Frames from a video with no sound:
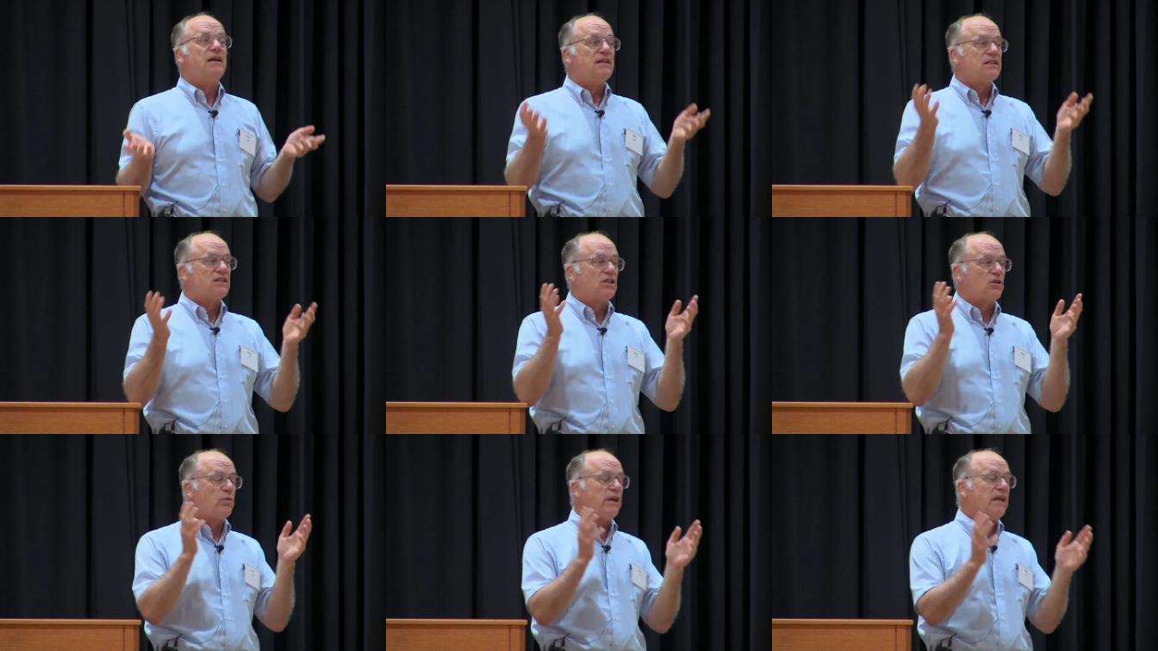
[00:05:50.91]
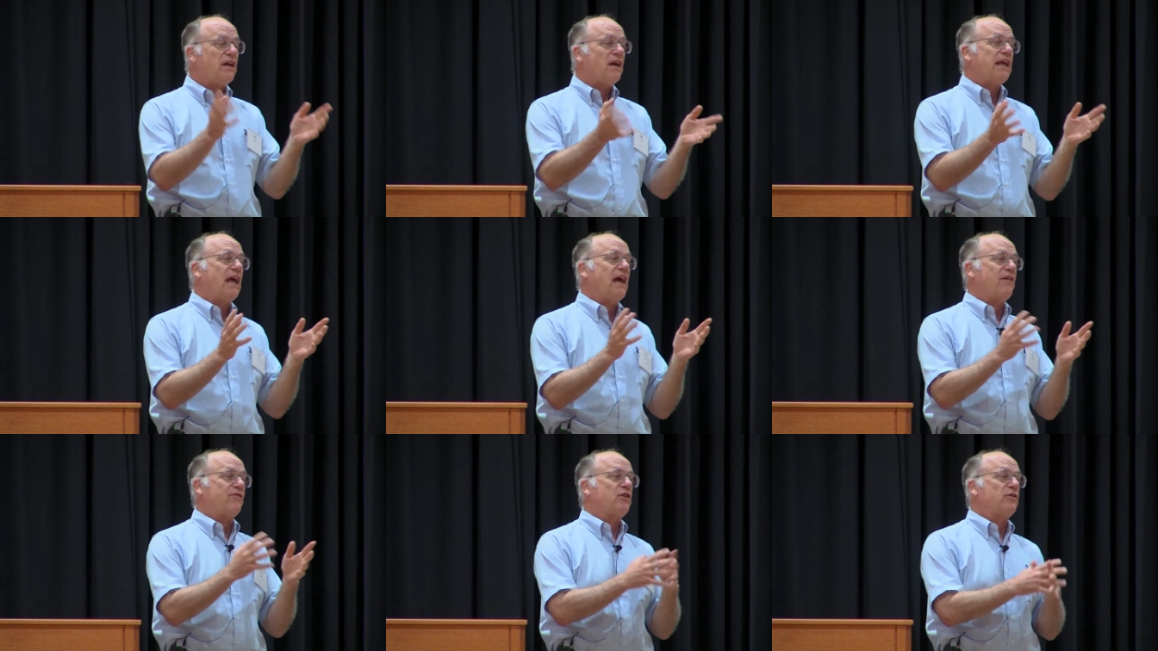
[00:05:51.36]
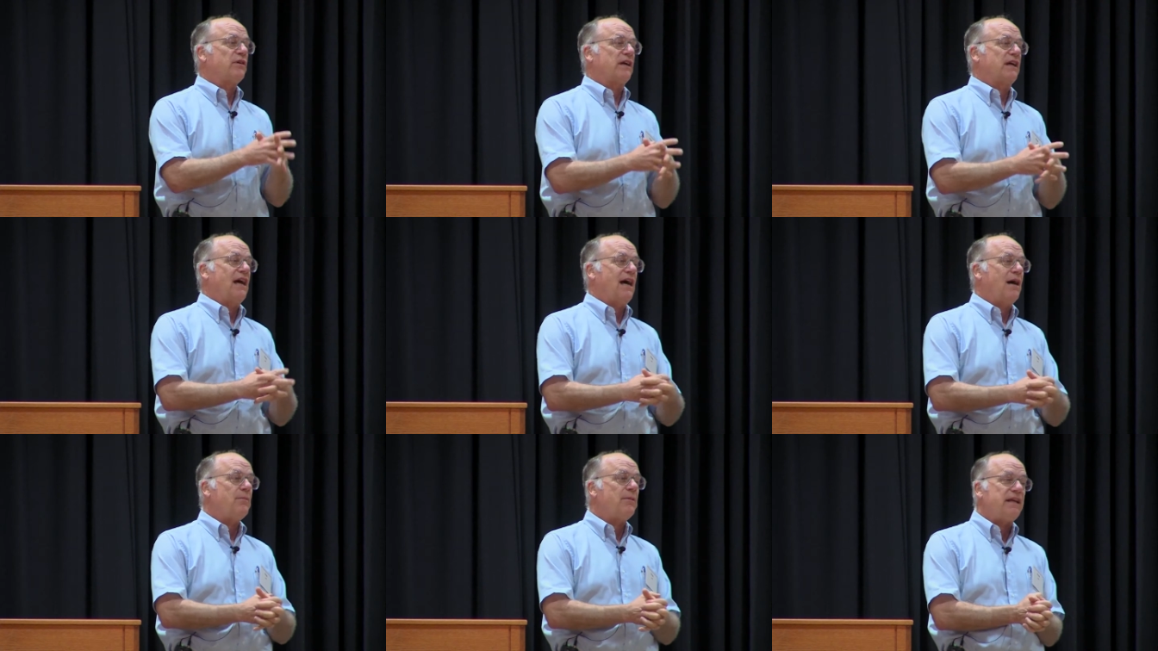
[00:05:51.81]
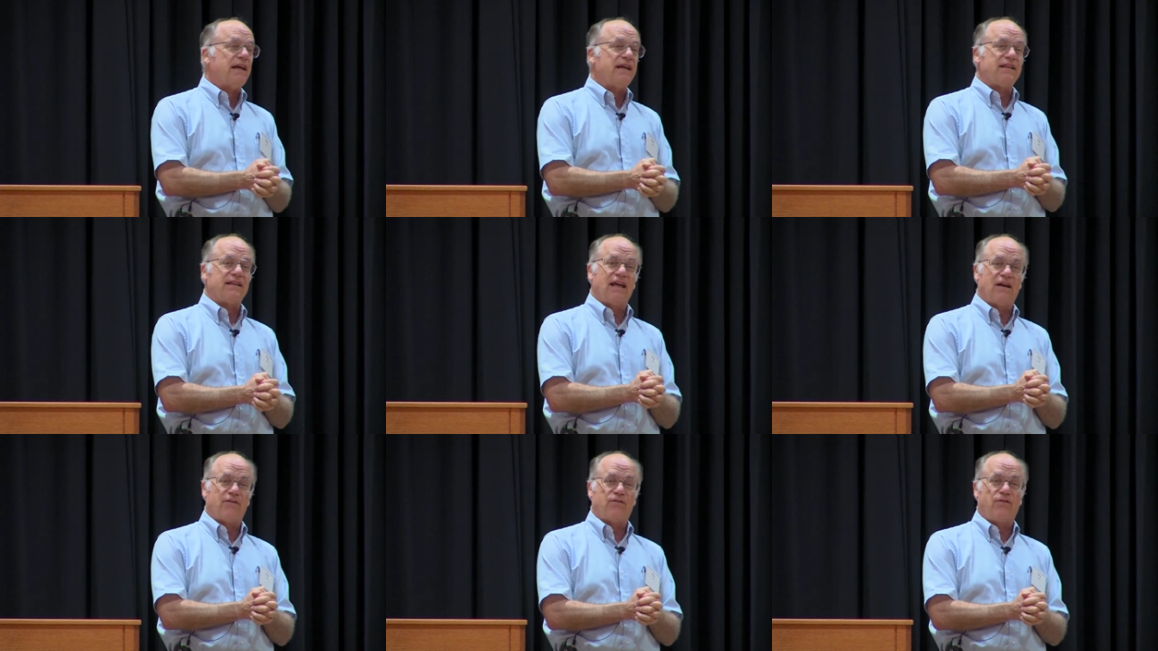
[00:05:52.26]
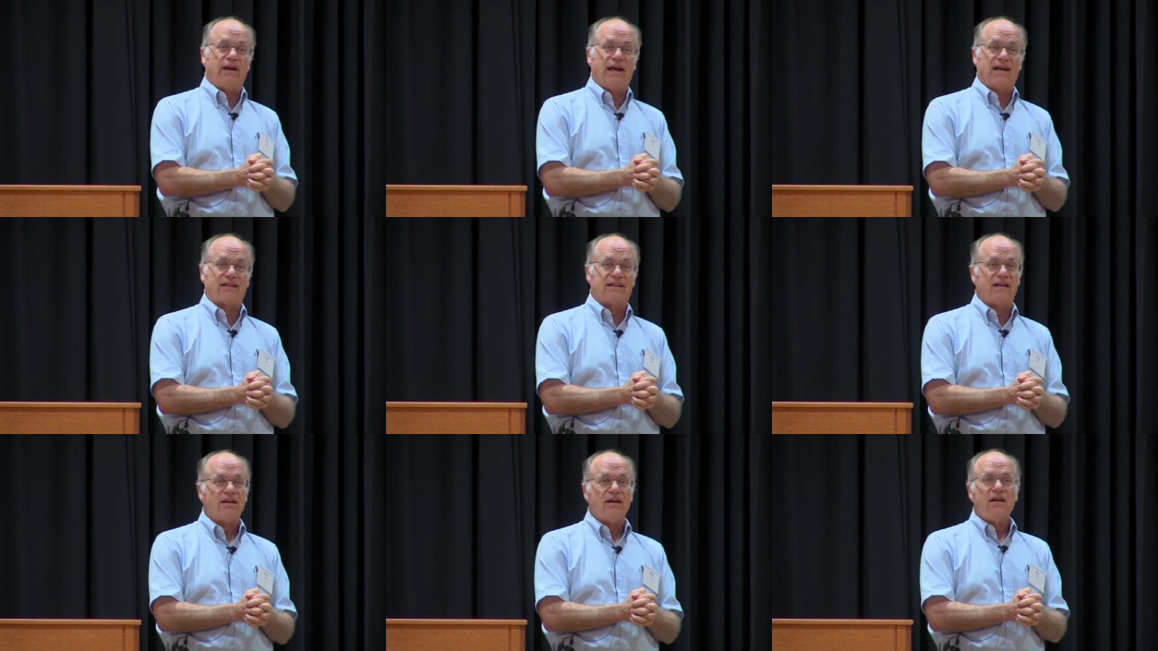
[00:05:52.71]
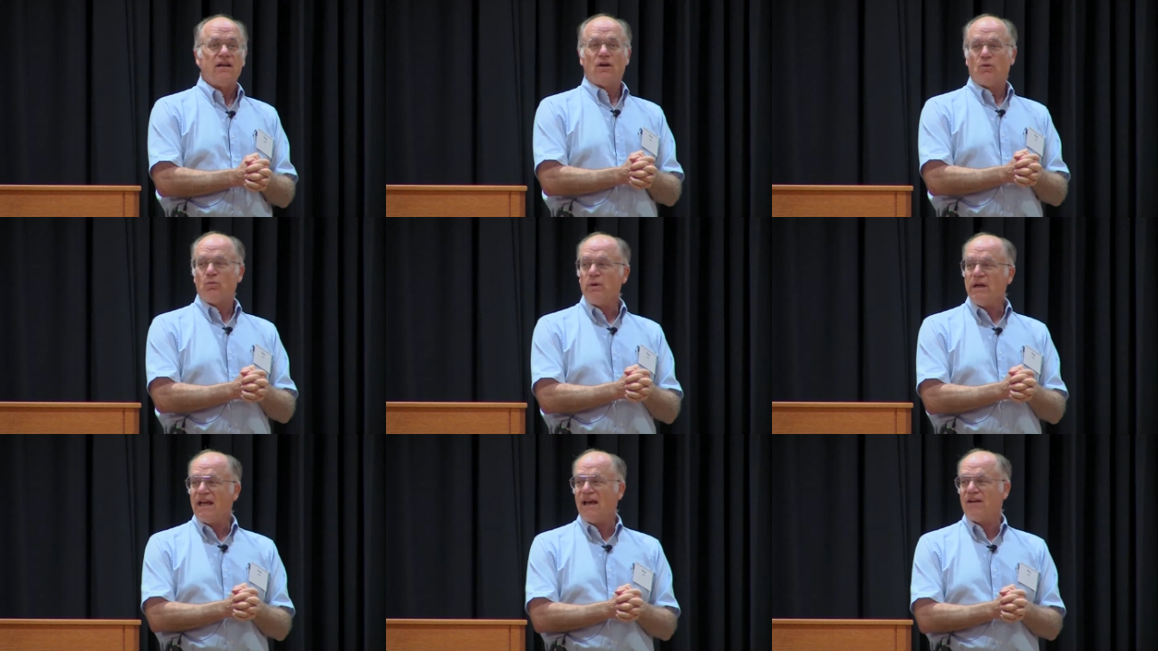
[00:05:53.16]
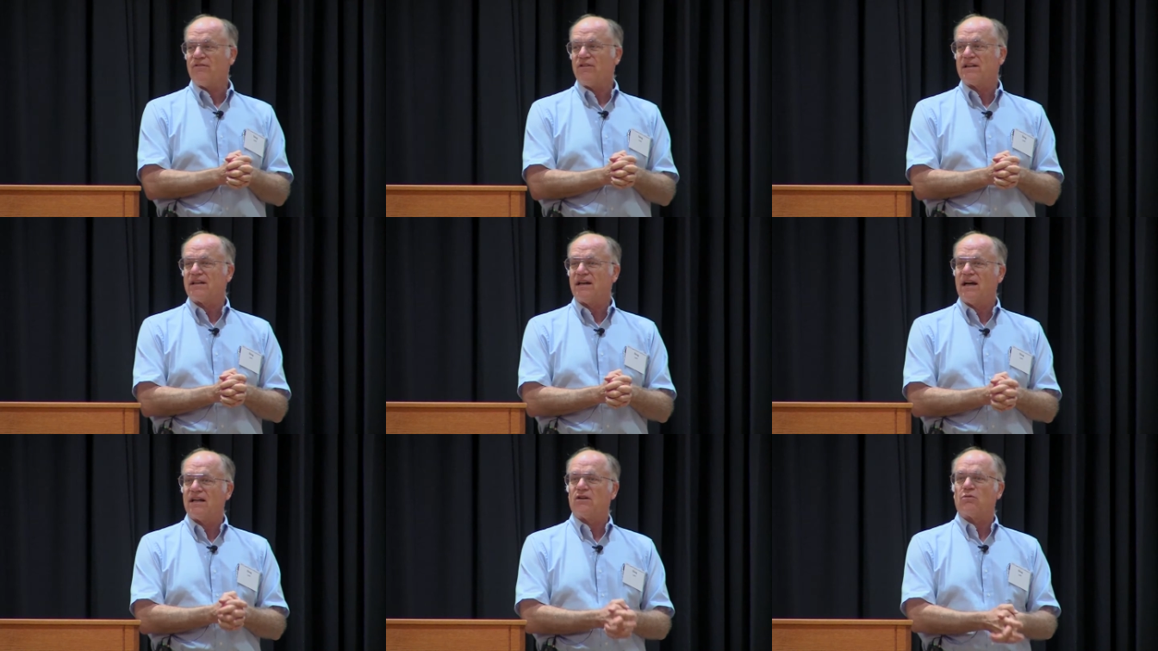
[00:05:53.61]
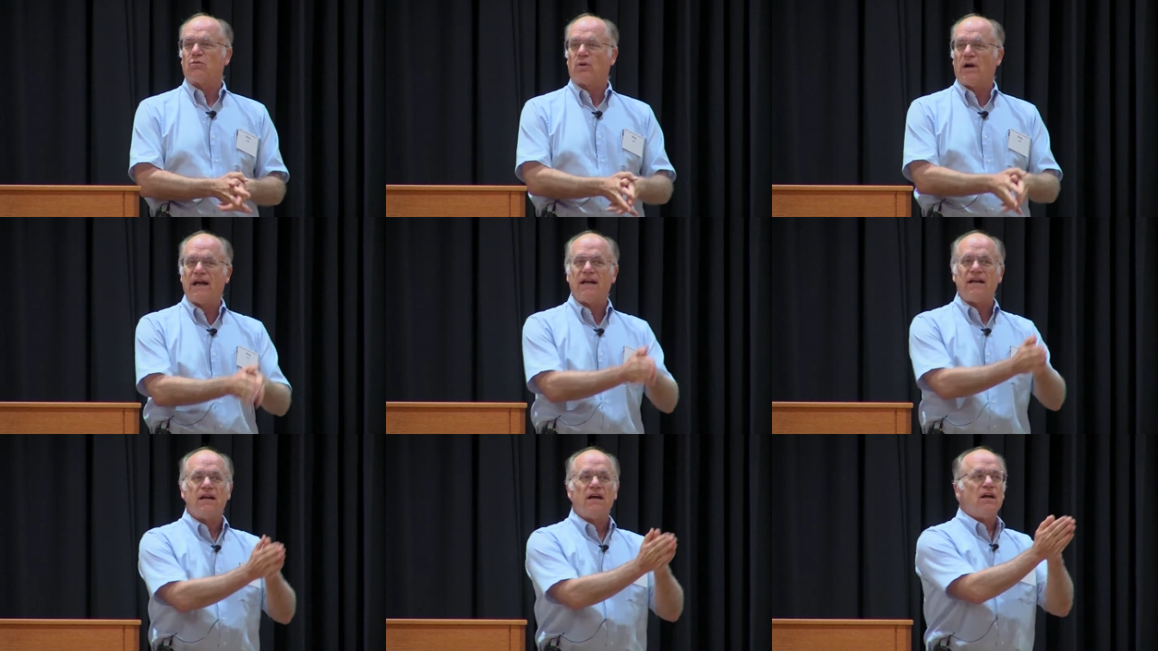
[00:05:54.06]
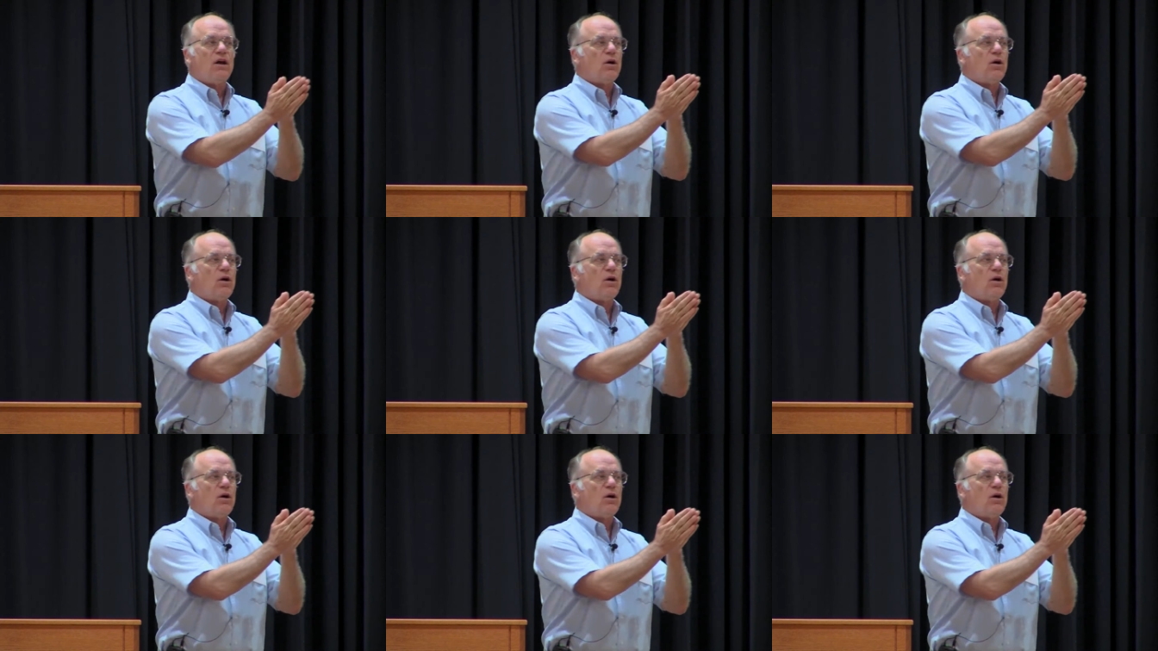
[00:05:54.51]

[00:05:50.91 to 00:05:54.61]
So we have to accommodate that fact that we haven't got it right.